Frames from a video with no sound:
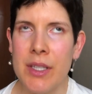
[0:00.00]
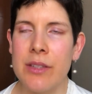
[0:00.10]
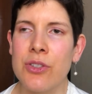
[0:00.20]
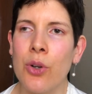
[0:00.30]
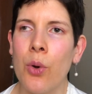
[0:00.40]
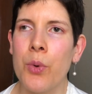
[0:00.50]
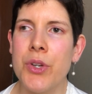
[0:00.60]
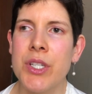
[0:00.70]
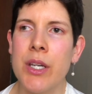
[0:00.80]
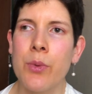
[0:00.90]
so
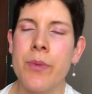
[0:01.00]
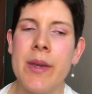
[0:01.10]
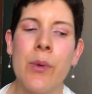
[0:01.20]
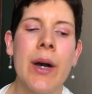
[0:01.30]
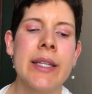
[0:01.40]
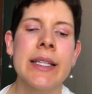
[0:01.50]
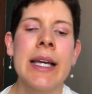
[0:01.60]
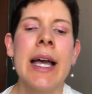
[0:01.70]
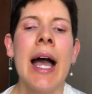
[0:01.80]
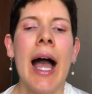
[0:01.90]
she would be one.
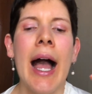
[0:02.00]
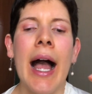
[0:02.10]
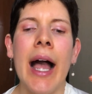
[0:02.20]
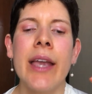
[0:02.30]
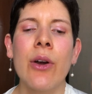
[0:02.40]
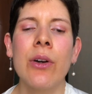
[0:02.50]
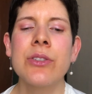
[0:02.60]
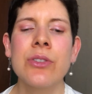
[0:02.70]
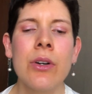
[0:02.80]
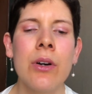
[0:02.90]
I
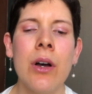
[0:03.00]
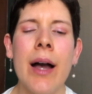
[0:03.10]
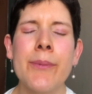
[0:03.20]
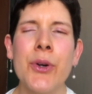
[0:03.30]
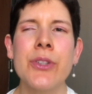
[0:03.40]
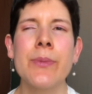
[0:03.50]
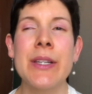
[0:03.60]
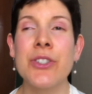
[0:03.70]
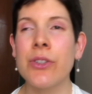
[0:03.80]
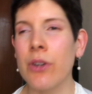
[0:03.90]
also am going to
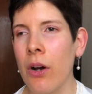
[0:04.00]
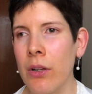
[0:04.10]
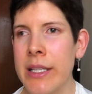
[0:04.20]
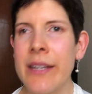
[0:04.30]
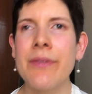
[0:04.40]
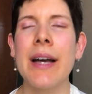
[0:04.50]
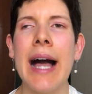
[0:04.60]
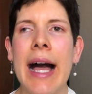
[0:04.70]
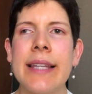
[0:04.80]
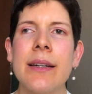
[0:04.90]
mention Olive
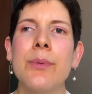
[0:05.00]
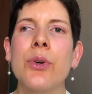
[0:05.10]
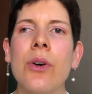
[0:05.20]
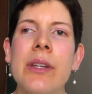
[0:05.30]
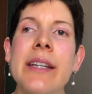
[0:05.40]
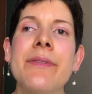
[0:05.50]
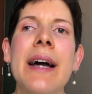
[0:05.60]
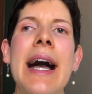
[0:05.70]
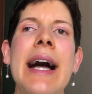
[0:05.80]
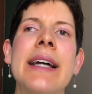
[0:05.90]
at A Book Olive,
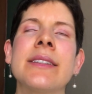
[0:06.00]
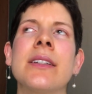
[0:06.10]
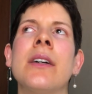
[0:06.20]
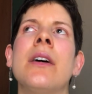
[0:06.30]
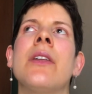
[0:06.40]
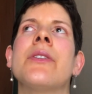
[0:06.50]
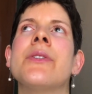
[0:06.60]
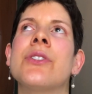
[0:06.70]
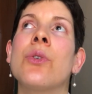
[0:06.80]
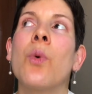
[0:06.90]
and the
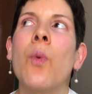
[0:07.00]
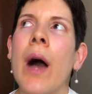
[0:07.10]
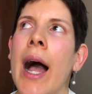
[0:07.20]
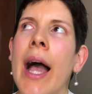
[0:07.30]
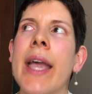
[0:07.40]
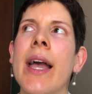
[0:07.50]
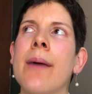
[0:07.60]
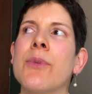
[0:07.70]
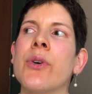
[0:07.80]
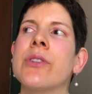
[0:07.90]
reason why
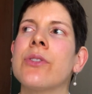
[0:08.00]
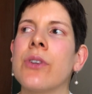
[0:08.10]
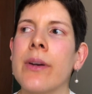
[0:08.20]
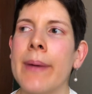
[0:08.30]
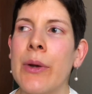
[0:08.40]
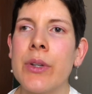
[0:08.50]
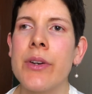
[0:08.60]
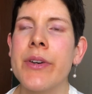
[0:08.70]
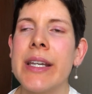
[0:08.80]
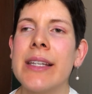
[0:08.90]
I'm going to talk about
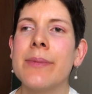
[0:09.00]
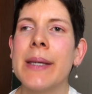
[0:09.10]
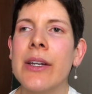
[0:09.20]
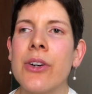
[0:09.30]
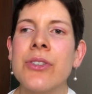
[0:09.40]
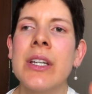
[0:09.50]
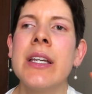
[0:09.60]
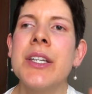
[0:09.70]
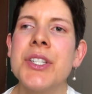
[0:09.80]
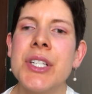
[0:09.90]
her is because
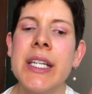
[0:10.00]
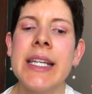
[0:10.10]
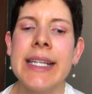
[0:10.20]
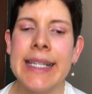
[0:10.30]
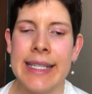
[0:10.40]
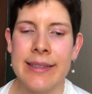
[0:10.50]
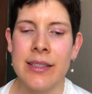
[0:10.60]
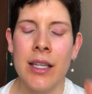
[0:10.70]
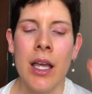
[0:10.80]
she is